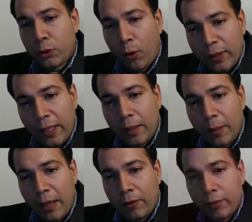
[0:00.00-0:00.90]
talking
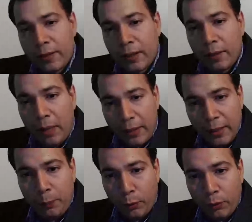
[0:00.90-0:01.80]
about
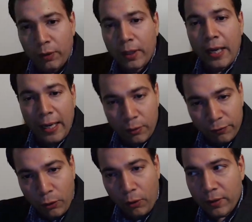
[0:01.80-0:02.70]
Manipur and
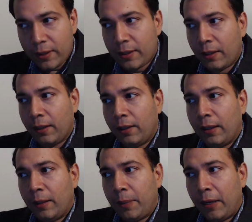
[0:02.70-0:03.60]
of course
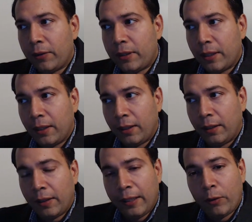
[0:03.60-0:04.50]
about
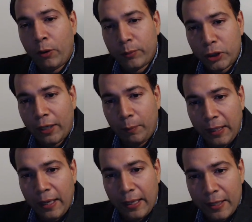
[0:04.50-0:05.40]
Irom
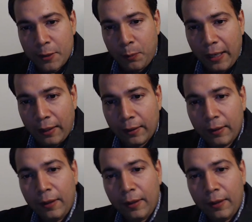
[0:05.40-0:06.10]
Sharmila as well.